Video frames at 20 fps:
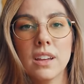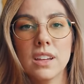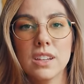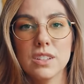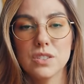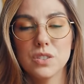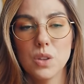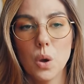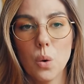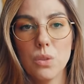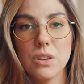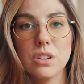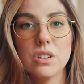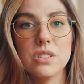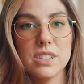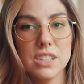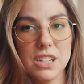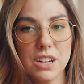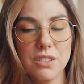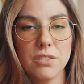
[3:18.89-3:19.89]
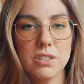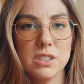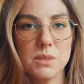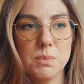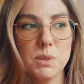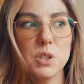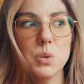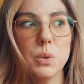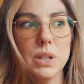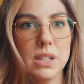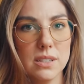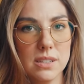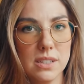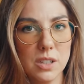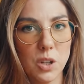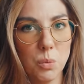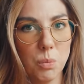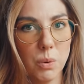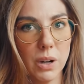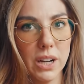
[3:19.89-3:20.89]
So there is a difference between a
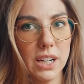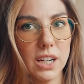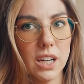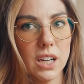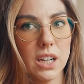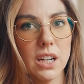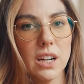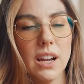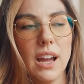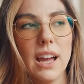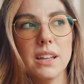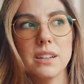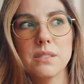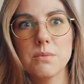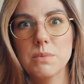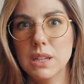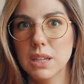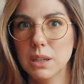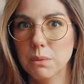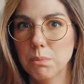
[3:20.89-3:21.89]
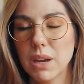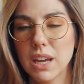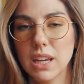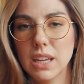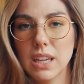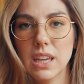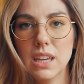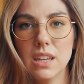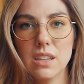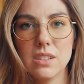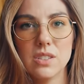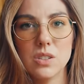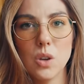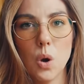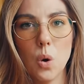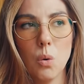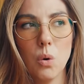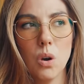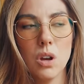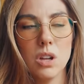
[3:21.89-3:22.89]
deal breaker and being picky.
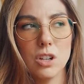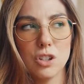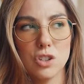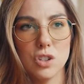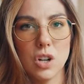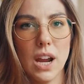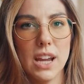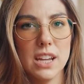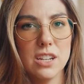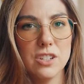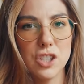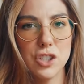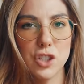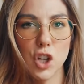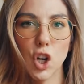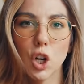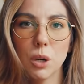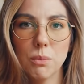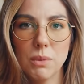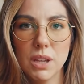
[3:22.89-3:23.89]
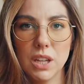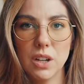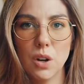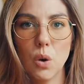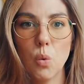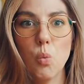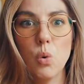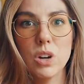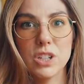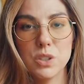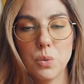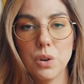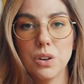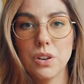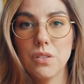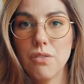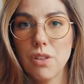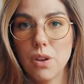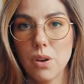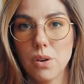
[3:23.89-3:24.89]
So try and determine which one
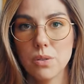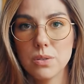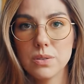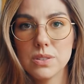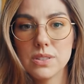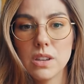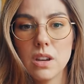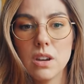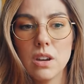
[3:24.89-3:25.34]
of those